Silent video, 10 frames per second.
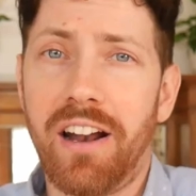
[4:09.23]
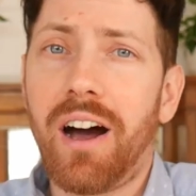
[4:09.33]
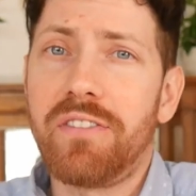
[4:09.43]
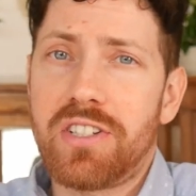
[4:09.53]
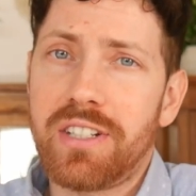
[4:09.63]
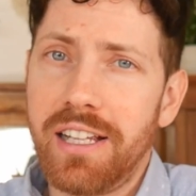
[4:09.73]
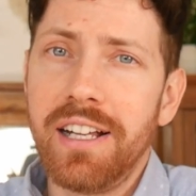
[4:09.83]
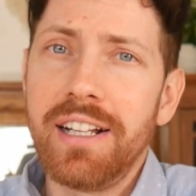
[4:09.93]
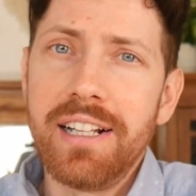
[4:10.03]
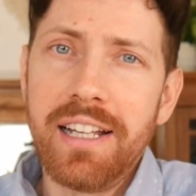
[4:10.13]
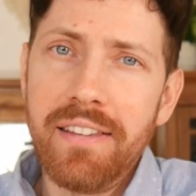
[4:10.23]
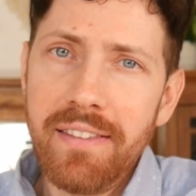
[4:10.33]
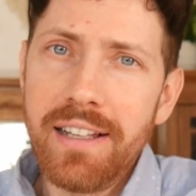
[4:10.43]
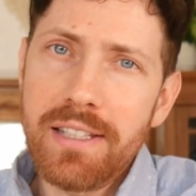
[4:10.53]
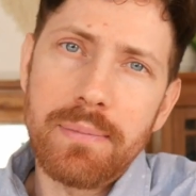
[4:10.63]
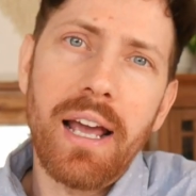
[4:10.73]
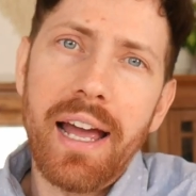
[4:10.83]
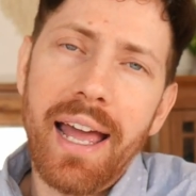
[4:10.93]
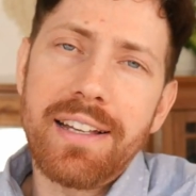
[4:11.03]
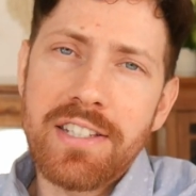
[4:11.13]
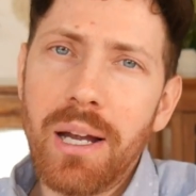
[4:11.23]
obviously, this guy has